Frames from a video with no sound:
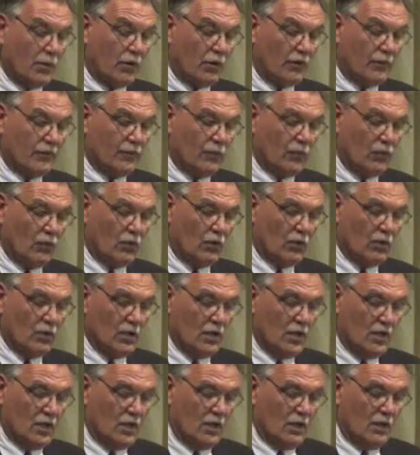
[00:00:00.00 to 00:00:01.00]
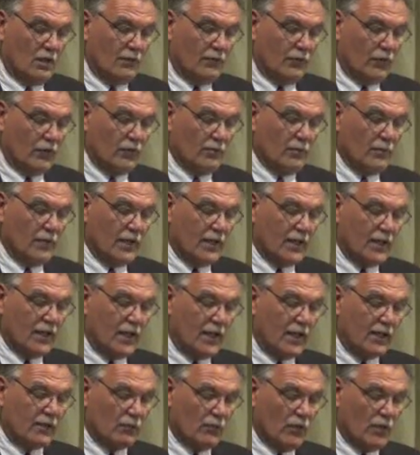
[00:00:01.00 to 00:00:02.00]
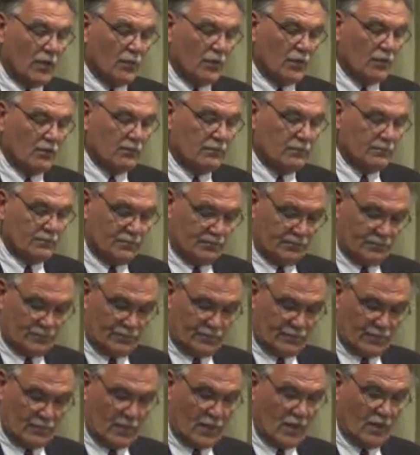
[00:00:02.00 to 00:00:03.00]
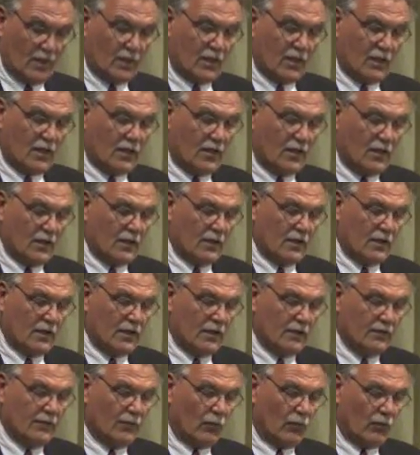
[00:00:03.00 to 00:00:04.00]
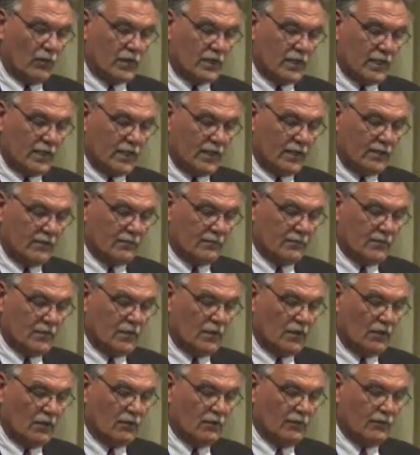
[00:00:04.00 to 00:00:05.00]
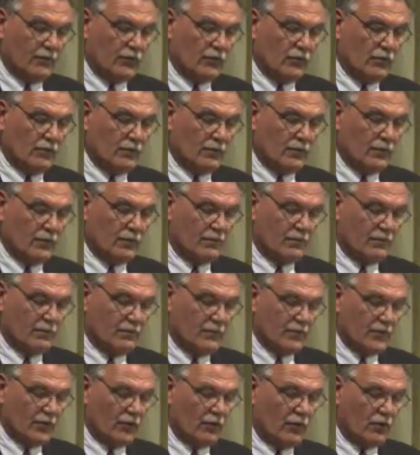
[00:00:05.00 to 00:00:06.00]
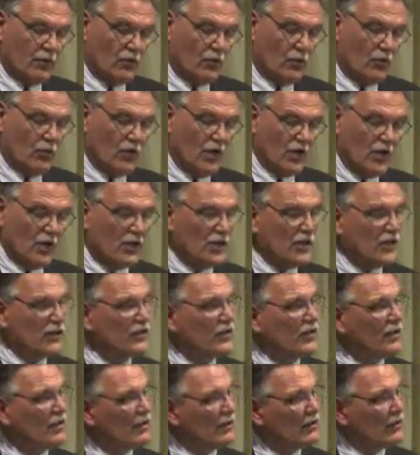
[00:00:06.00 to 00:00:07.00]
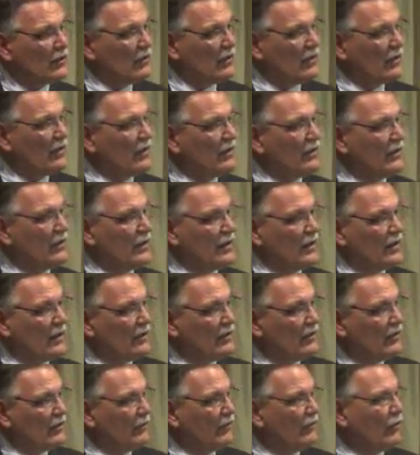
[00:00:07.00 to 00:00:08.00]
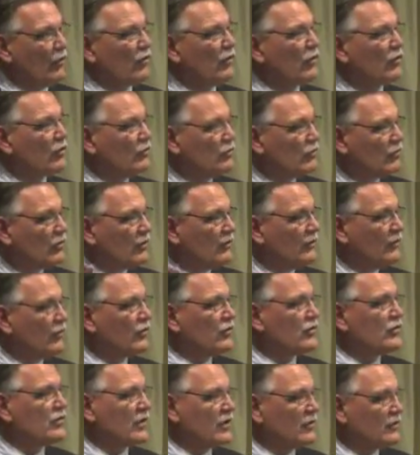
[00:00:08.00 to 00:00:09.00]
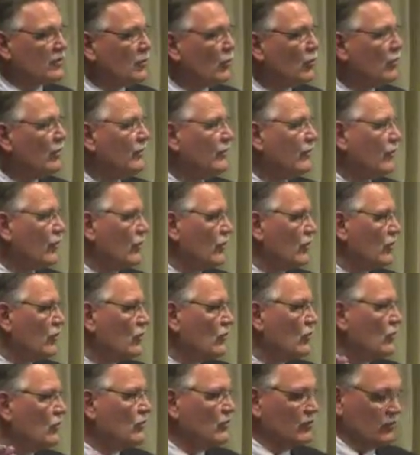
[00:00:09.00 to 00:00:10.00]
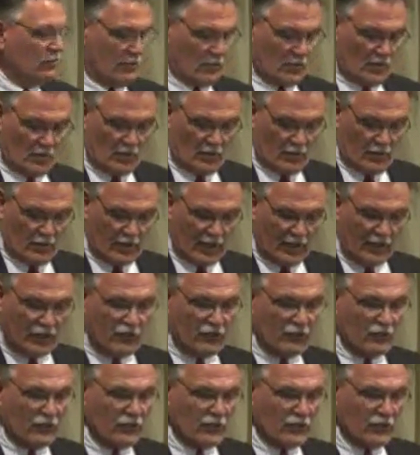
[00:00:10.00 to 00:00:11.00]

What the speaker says: par four for the men and women in 14. Another view of the third hole. You see the vertical diversity, there's more vertical nature